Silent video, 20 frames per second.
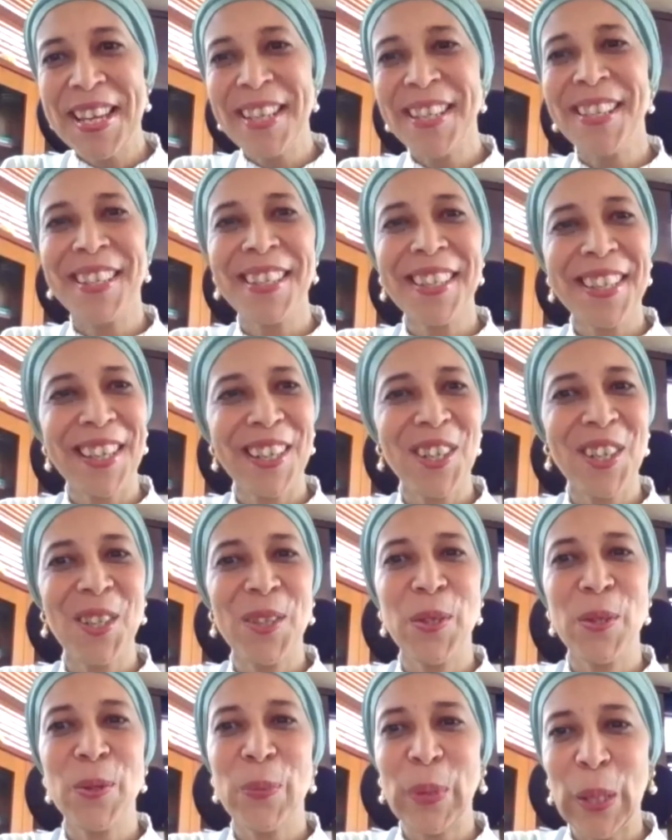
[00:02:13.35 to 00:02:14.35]

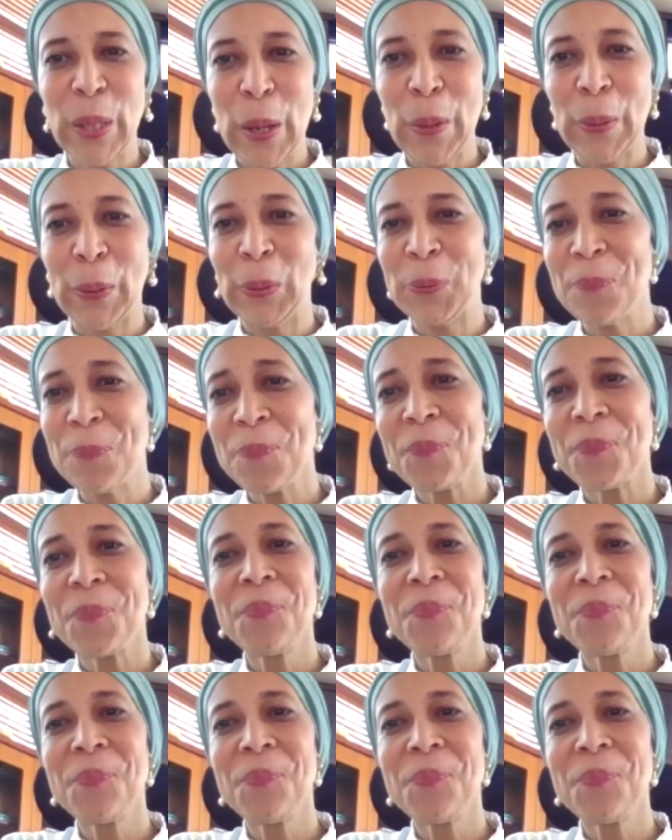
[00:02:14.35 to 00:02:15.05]
discussions will hold.